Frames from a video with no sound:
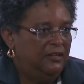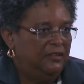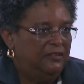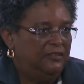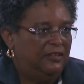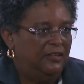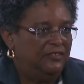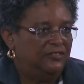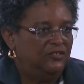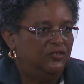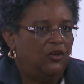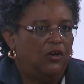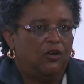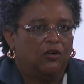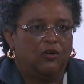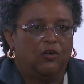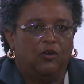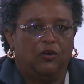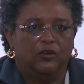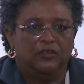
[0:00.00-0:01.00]
does
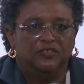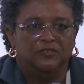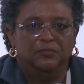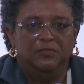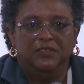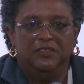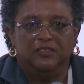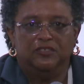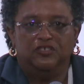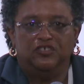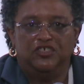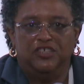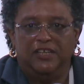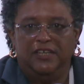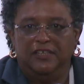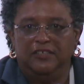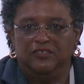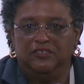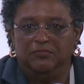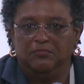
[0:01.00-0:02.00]
not cause me to
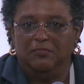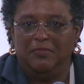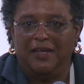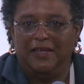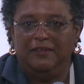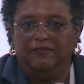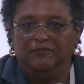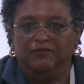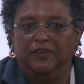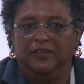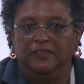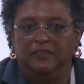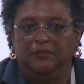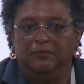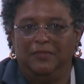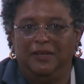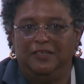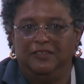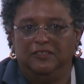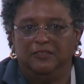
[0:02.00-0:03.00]
change my
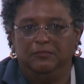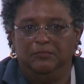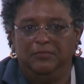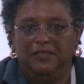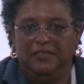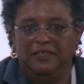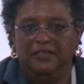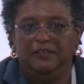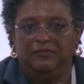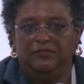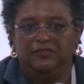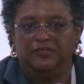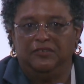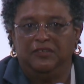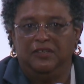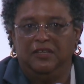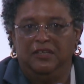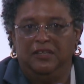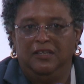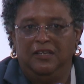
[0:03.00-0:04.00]
fundamental beliefs
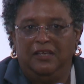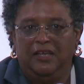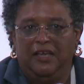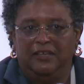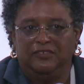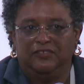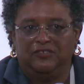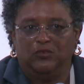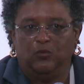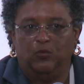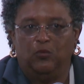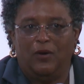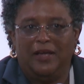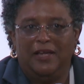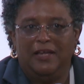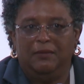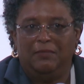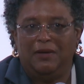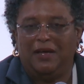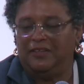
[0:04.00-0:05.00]
as to why
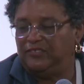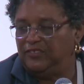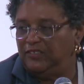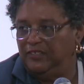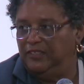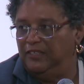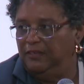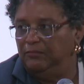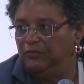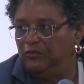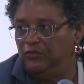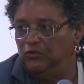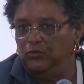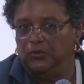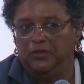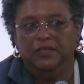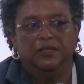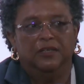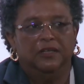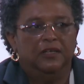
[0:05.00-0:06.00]
I'm asking them to do
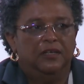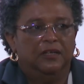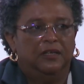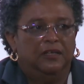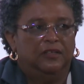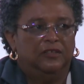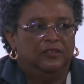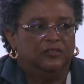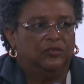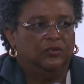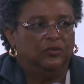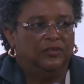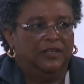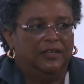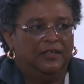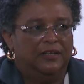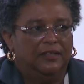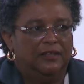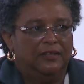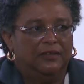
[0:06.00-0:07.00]
it. So
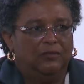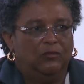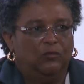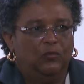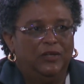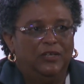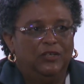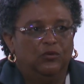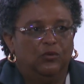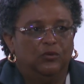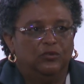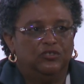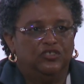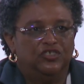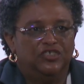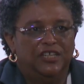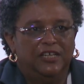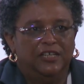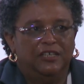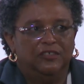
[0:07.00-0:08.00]
that we don't
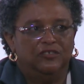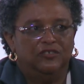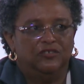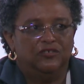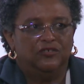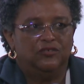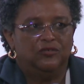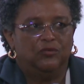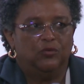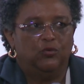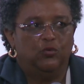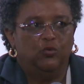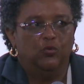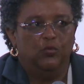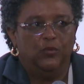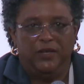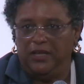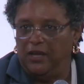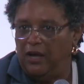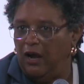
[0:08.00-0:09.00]
change who
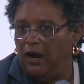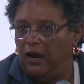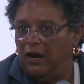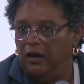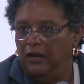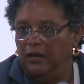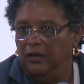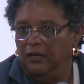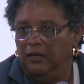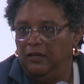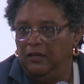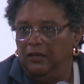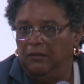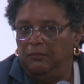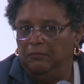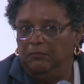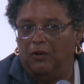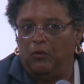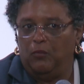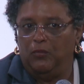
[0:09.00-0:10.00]
we are,
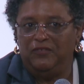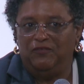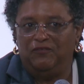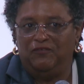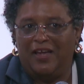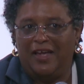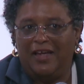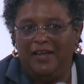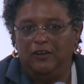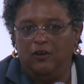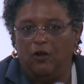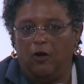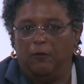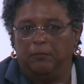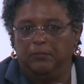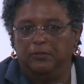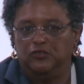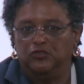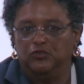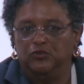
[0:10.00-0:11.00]
but we find
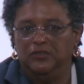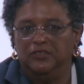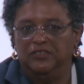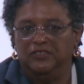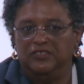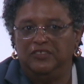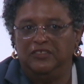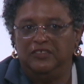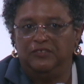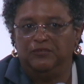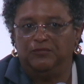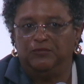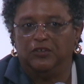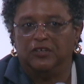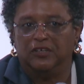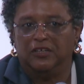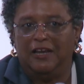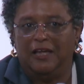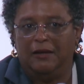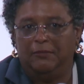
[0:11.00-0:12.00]
opportunities for
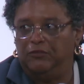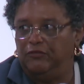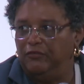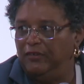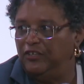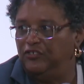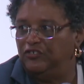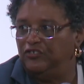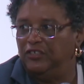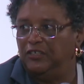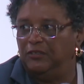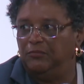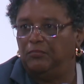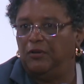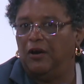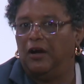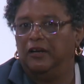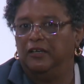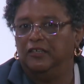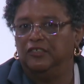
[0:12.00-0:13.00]
collaboration and
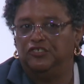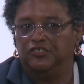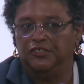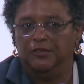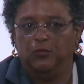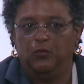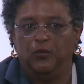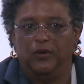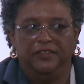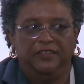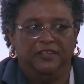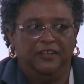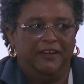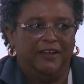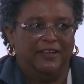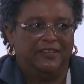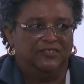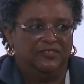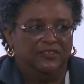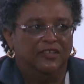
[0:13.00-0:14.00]
partnership where they
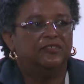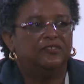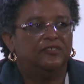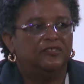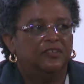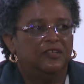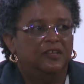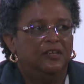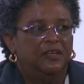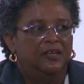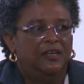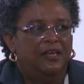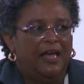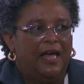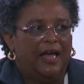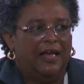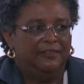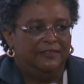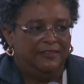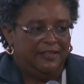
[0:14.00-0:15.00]
exist,
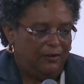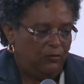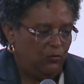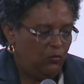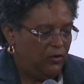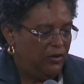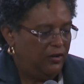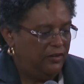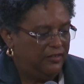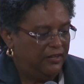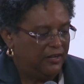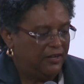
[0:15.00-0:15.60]
and then where there